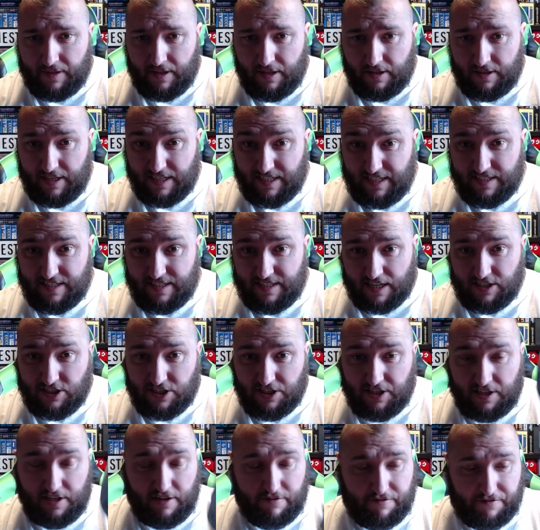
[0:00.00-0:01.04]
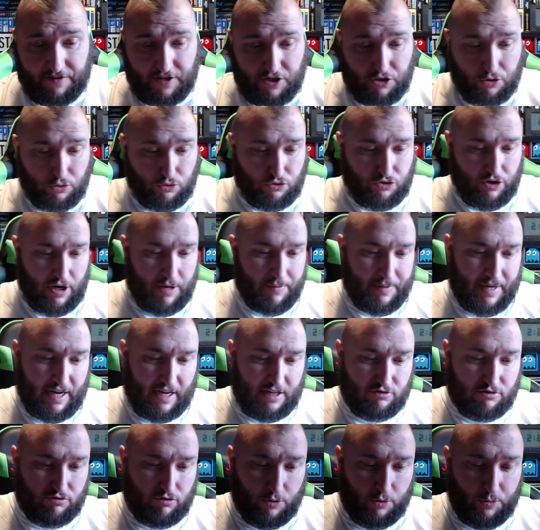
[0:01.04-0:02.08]
This is actually the official
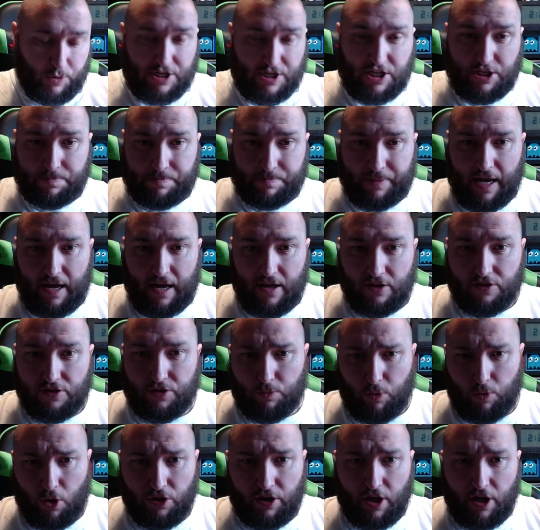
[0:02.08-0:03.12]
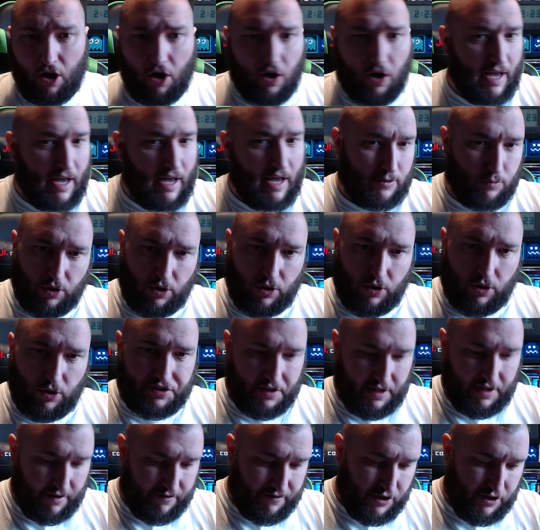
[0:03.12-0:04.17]
Dreamcast rod, which is the one that I had wasn't
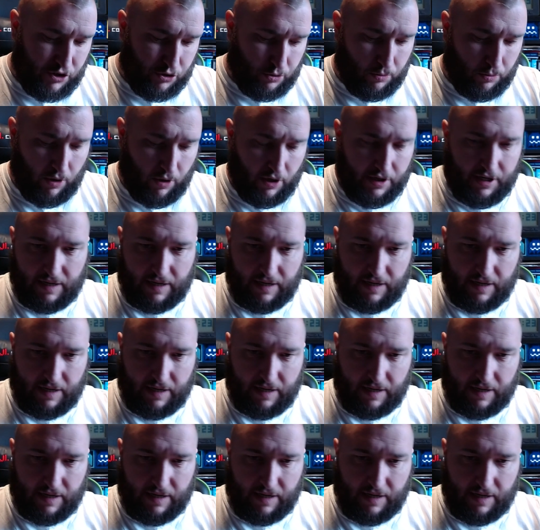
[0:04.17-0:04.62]
the official one.